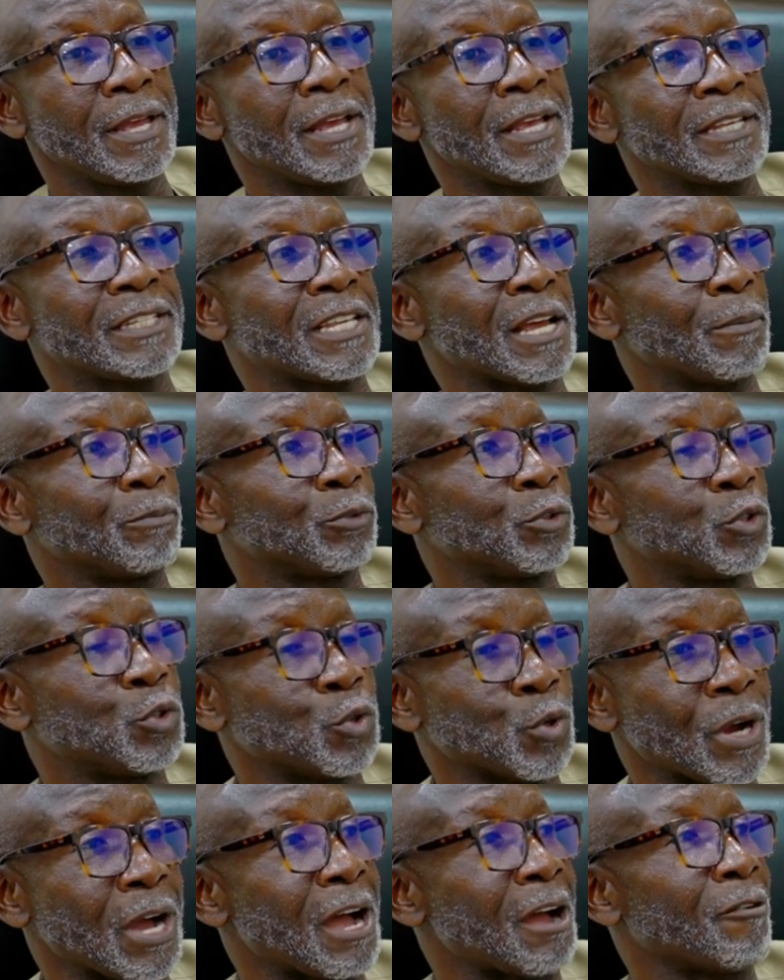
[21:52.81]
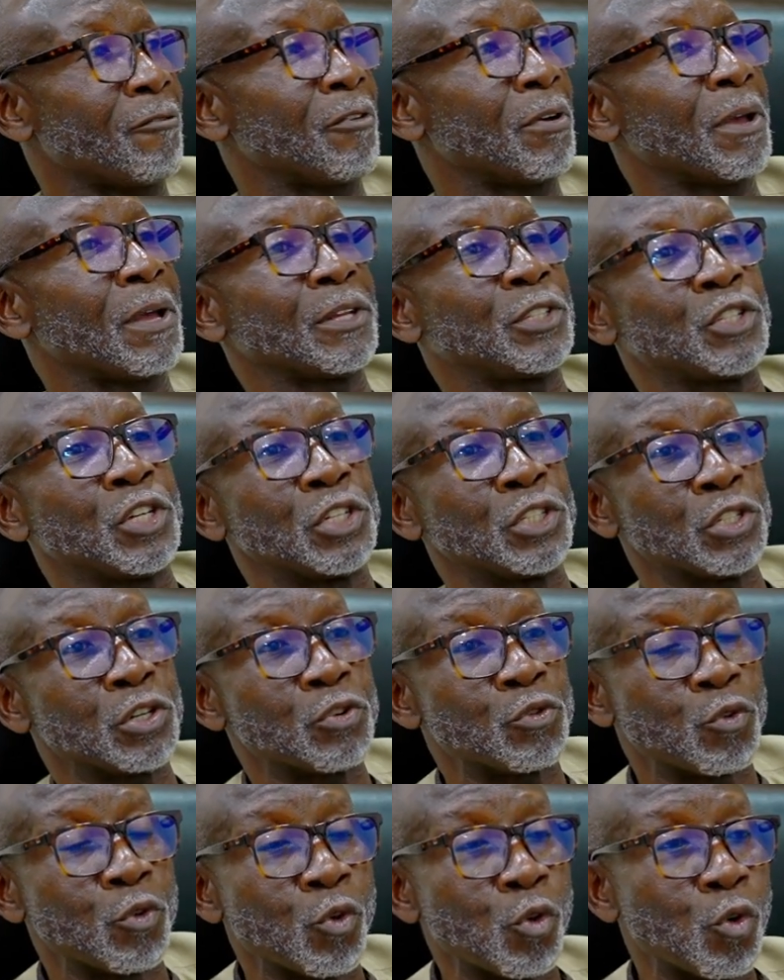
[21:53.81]
Some to have a changing
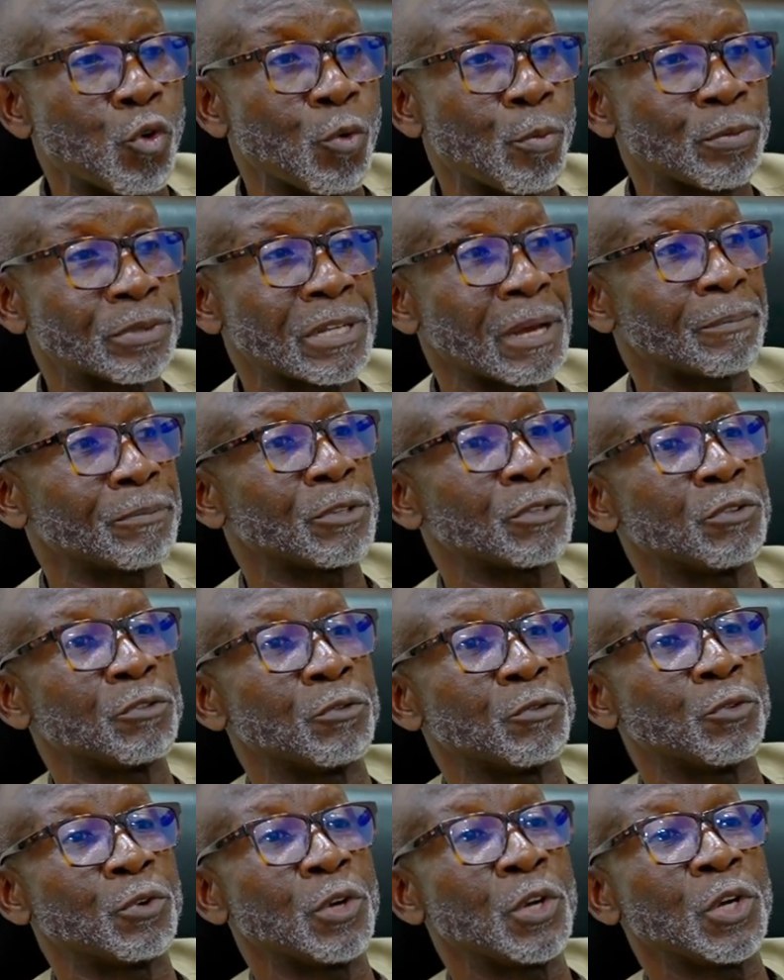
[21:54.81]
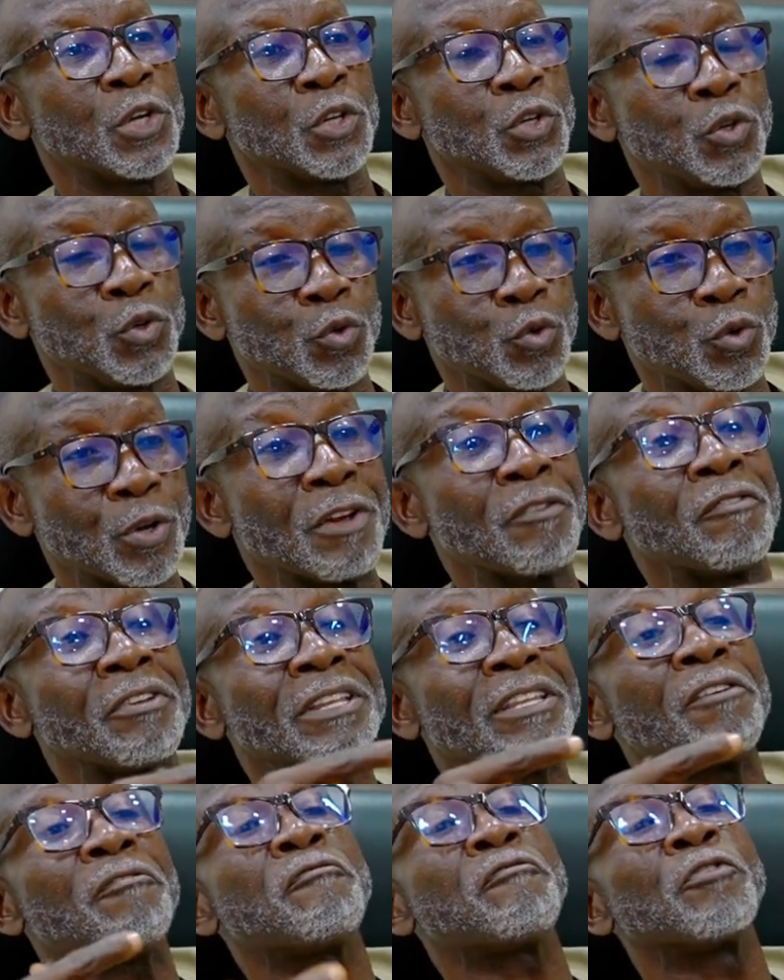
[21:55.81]
room, something to do. Even
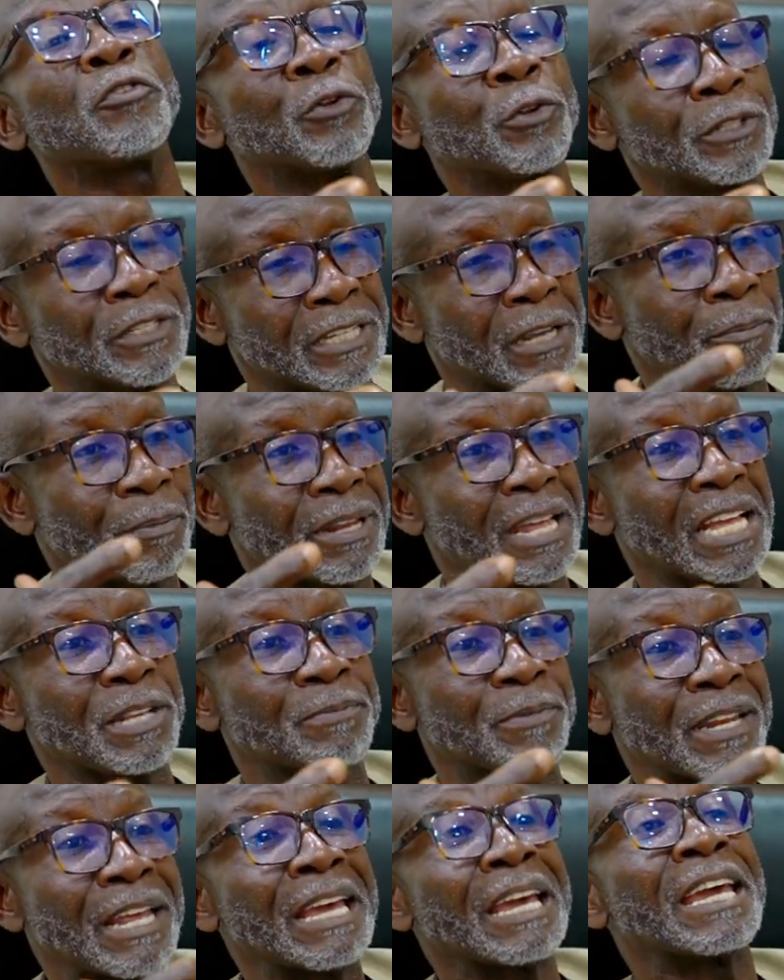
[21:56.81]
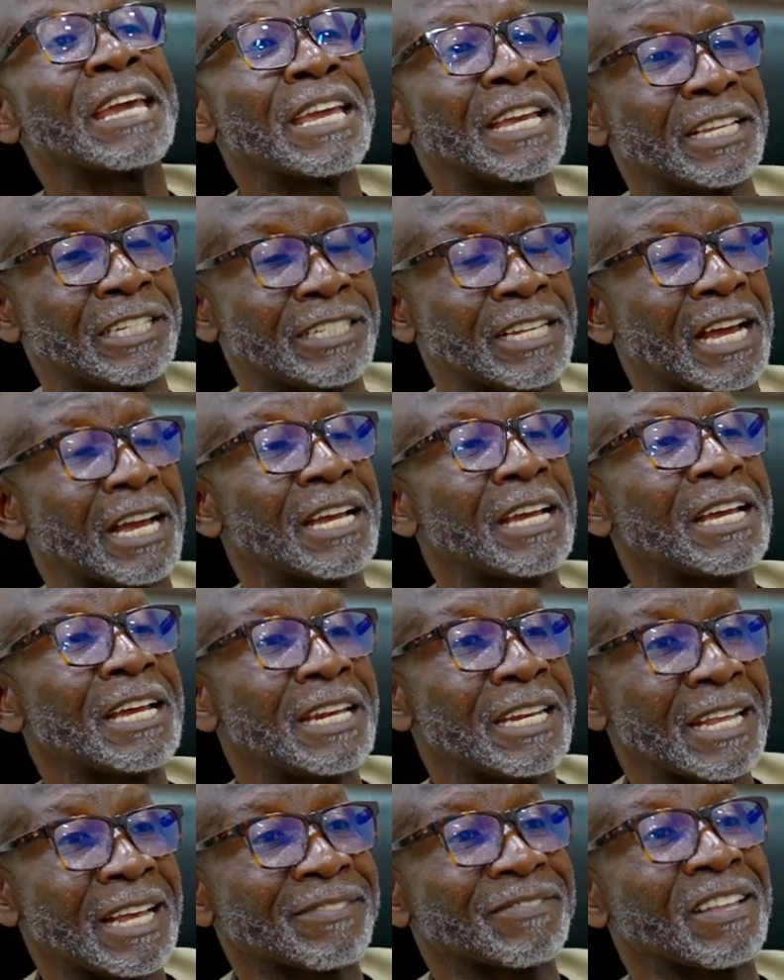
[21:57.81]
the field, somebody has been engaged.
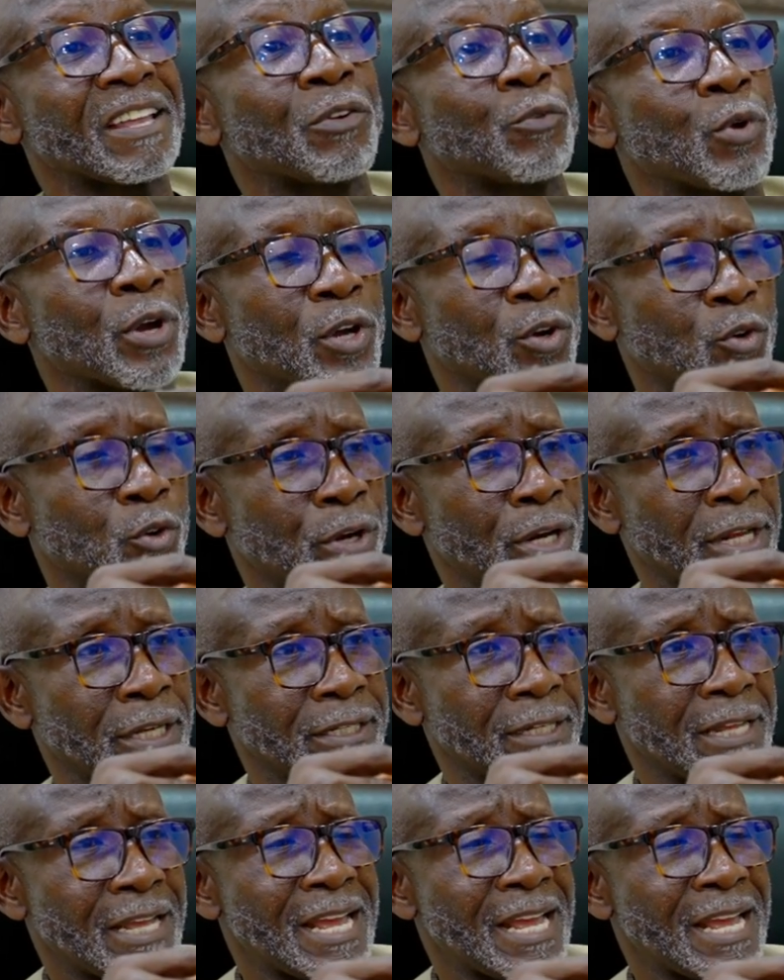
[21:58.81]
They have started working on it.